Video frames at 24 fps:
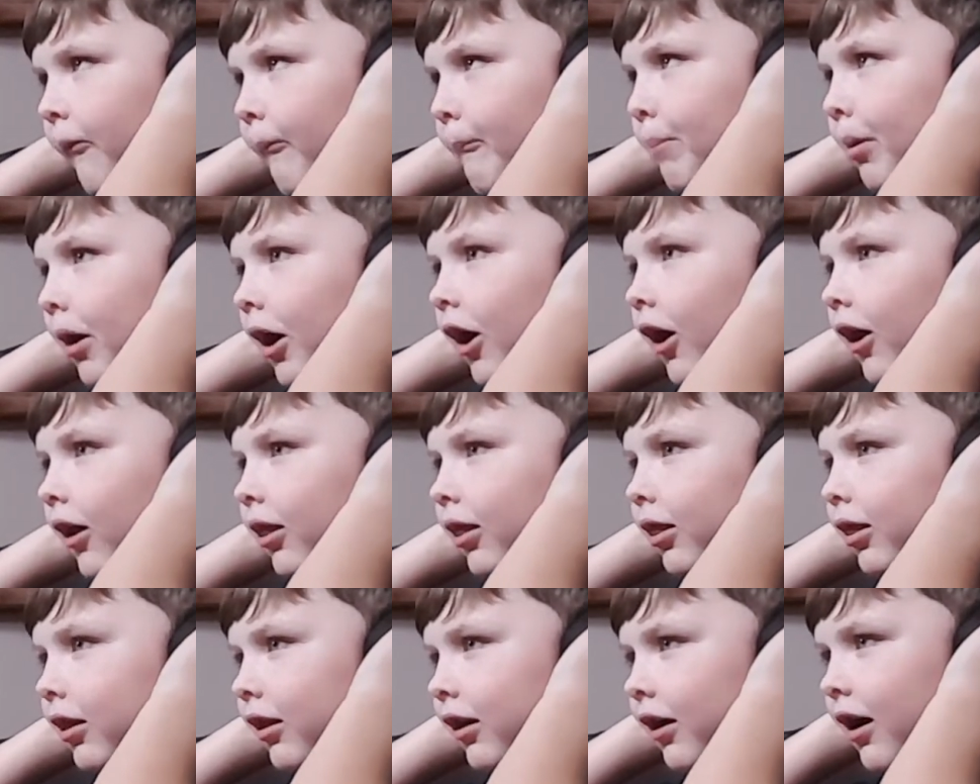
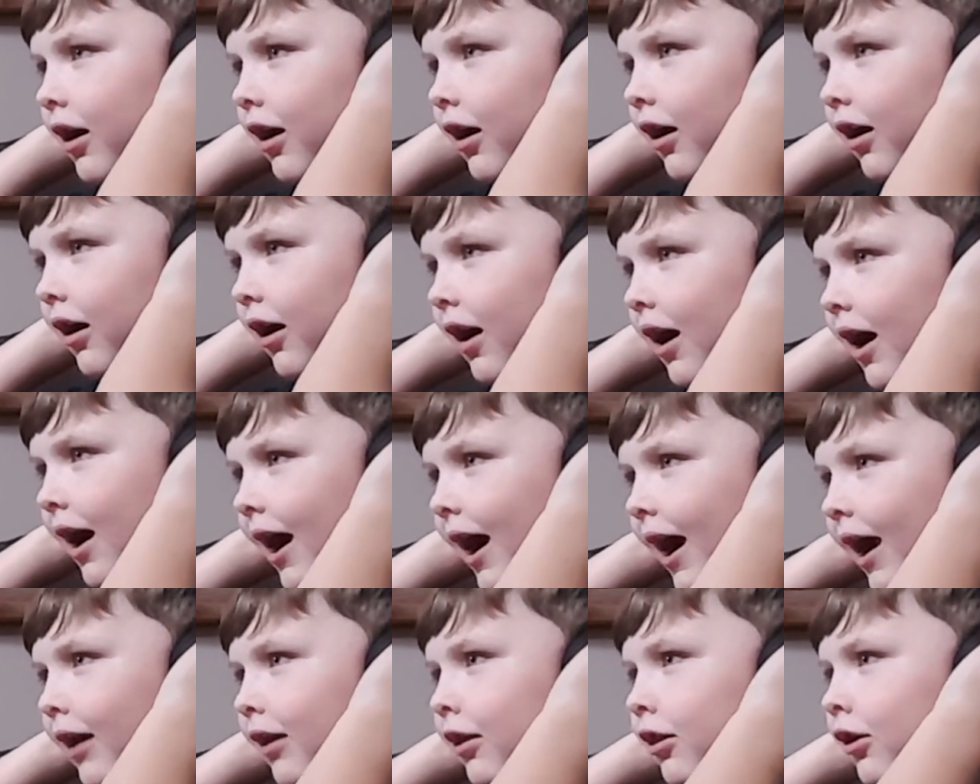Pasta
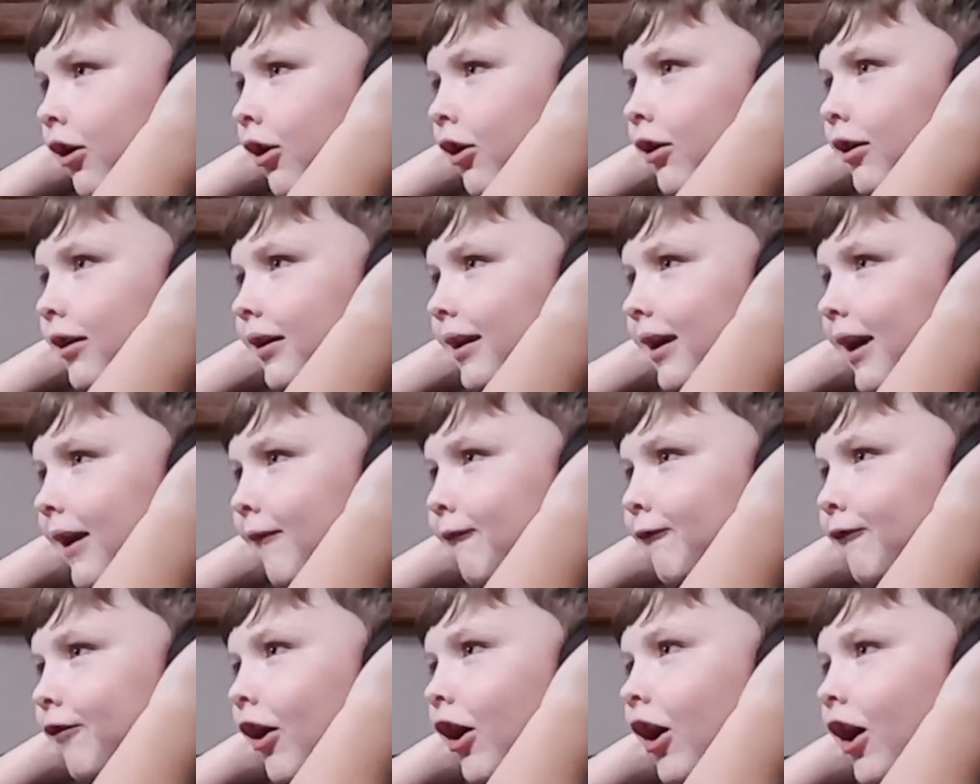has
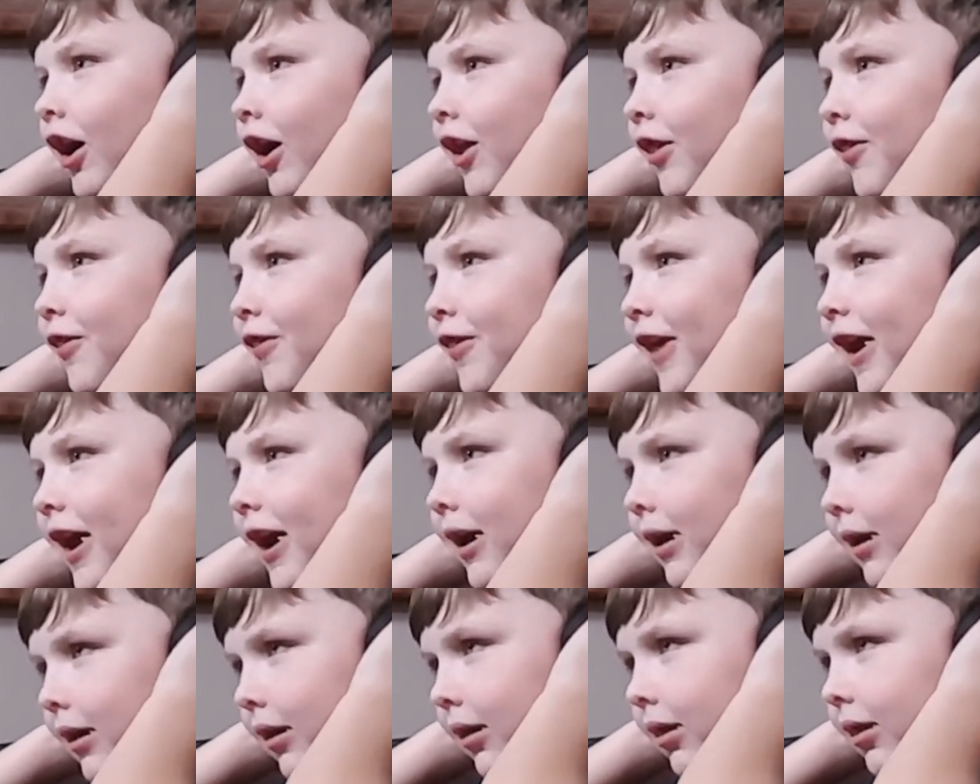already fought
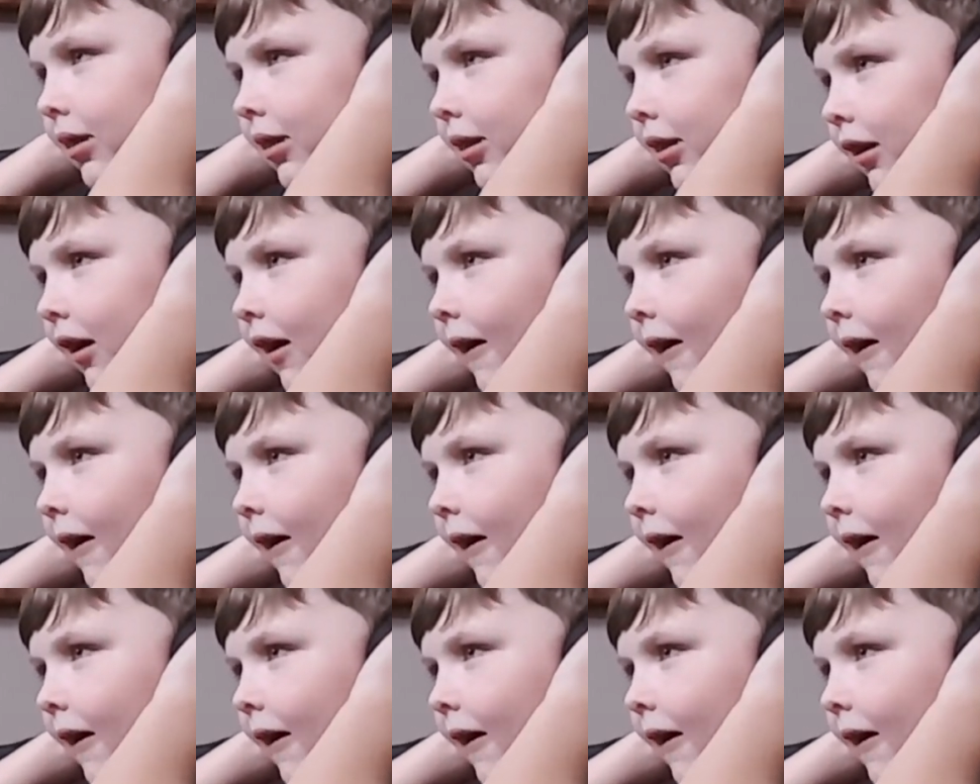this.